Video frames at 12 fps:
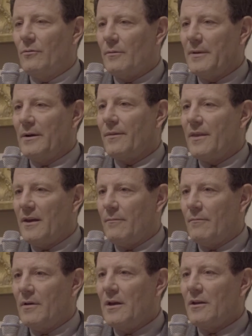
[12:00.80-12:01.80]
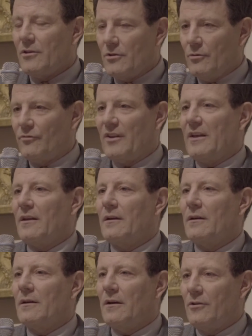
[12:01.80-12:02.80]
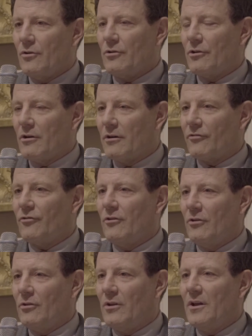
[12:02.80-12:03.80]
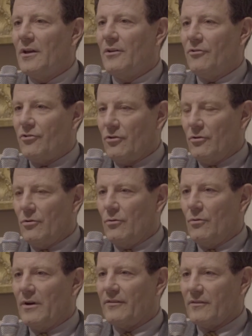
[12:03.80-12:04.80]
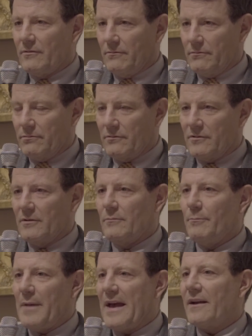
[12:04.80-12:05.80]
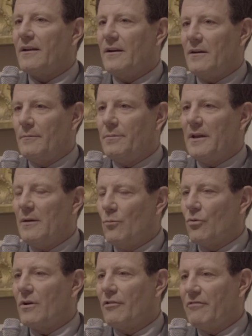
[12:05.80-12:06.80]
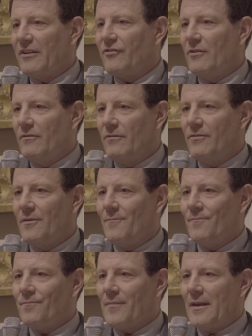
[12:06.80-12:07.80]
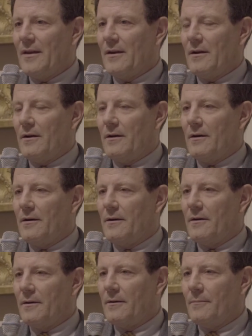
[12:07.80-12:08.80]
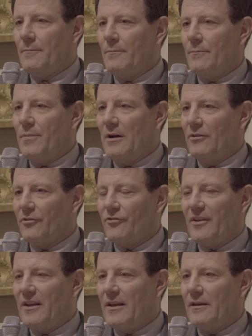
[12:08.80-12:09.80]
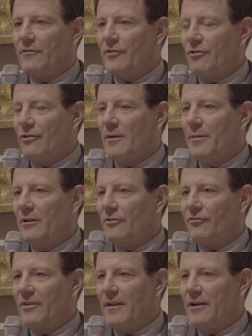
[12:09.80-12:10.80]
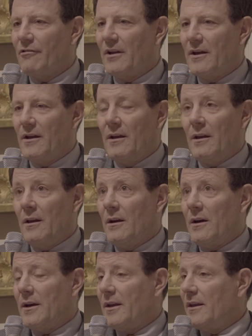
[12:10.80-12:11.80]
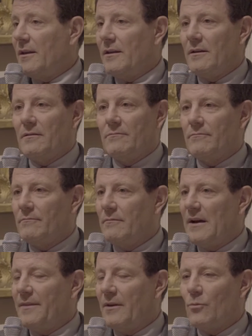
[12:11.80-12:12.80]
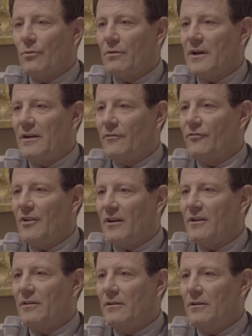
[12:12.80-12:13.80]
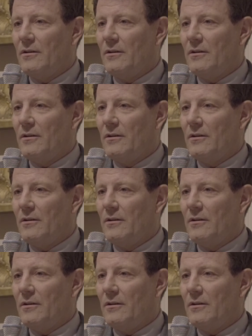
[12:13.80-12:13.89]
though, about them using a nuclear arsenal to as a to back up a more aggressive um, policy, security policy in the area, I, I think we're kind of stuck,